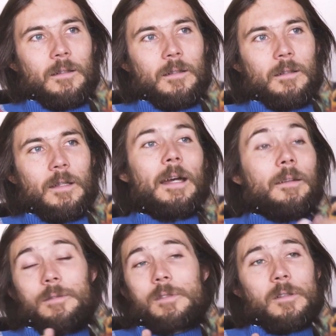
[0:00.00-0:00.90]
yeah.
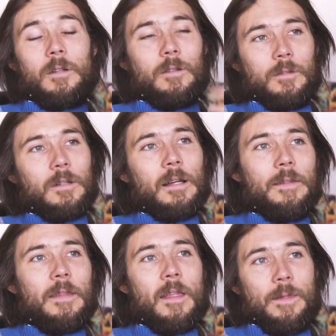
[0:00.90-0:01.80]
So
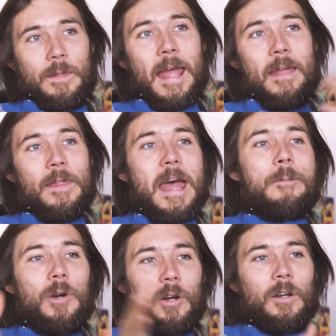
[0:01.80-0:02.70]
that
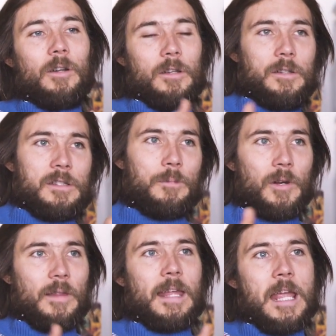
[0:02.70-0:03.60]
part is the
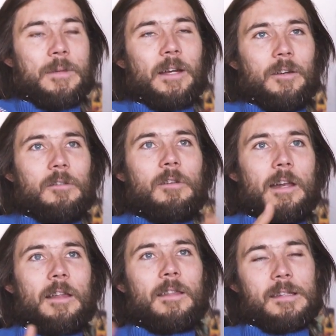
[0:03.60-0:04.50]
part that came out right
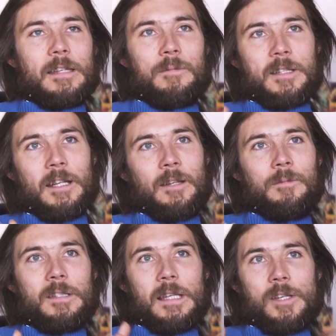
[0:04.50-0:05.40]
at the same time
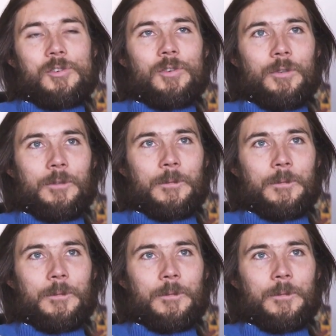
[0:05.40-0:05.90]
as that shoe,